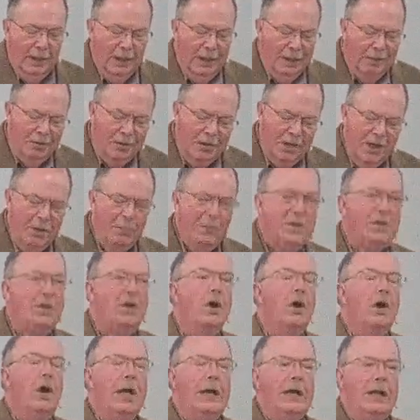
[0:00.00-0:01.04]
if she was
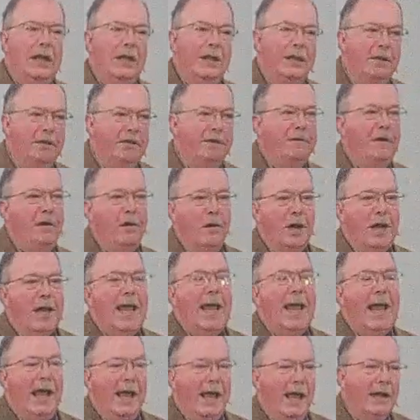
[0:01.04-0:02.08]
caught in the
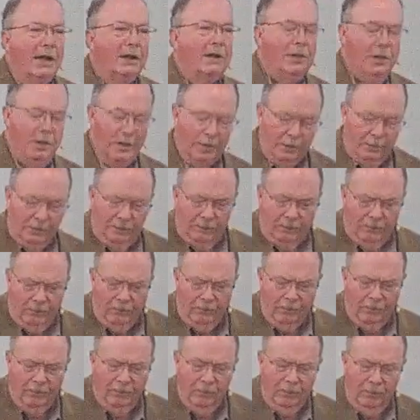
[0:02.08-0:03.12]
very act,
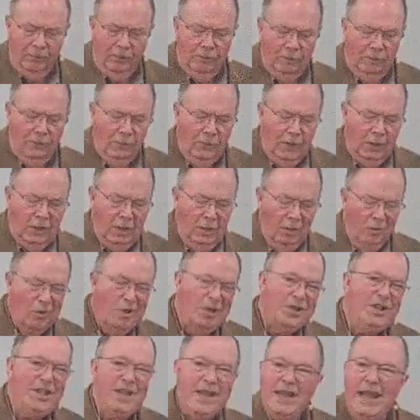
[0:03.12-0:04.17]

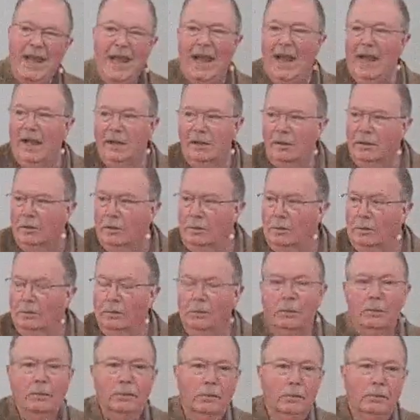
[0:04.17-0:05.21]
where's the guy?
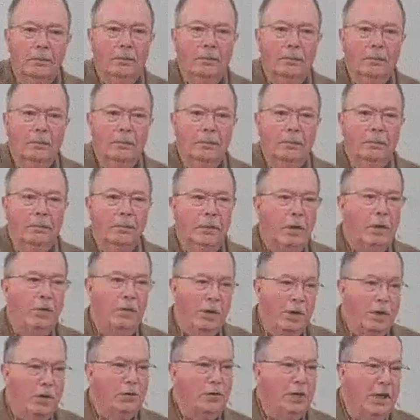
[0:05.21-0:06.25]

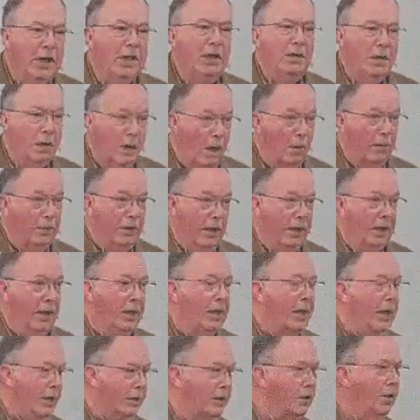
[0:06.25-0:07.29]
You, you did know that
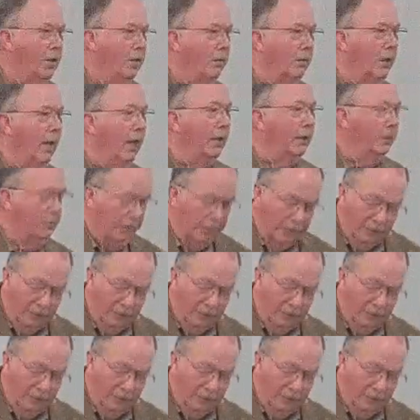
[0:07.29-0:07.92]
it takes two, right?